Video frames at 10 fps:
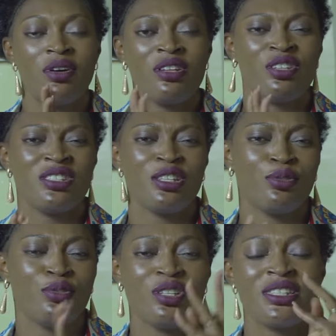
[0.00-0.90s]
all you just need
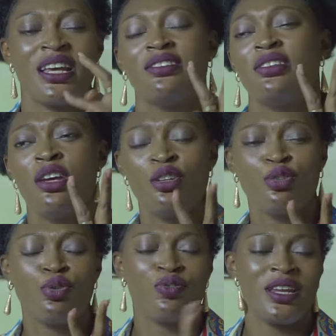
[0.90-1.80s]
to do, just count
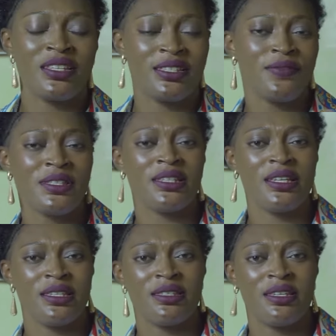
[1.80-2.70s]
270
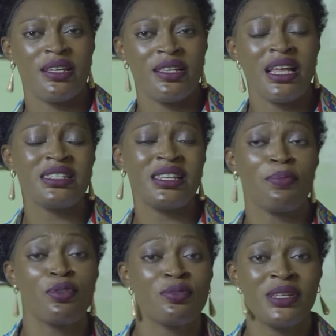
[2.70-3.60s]
days. That is
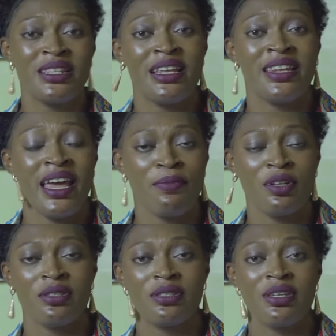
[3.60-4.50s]
approximately 9
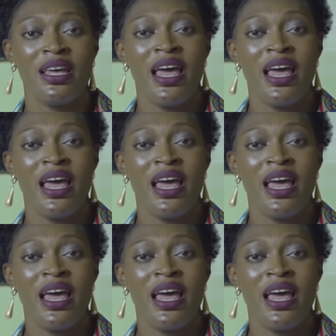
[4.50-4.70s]
months.